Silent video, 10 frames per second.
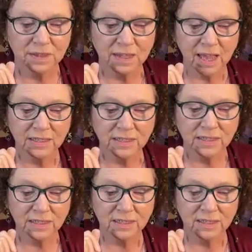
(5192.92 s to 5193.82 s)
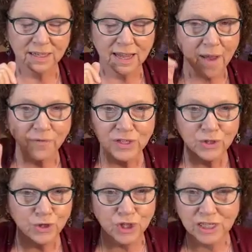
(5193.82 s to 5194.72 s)
that have
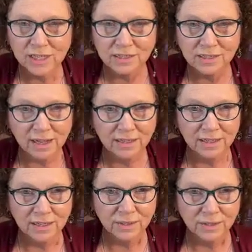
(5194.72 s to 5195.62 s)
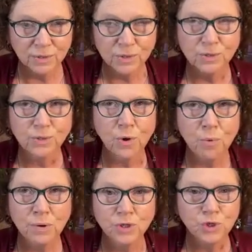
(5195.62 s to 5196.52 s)
these genius ideas. There's so
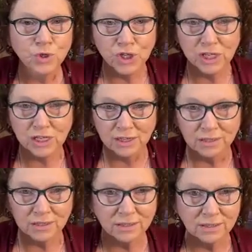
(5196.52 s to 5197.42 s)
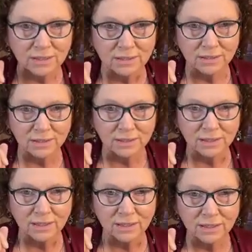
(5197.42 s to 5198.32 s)
much genius
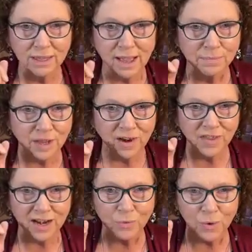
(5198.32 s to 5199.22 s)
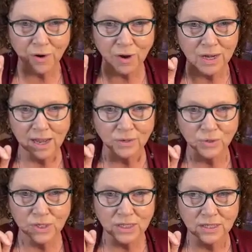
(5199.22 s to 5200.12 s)
that comes out of that Aquarian
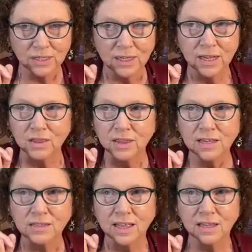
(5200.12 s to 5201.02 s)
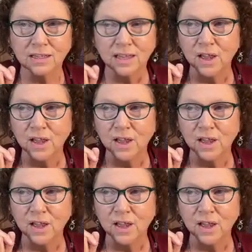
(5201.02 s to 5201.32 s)
energy. Things that,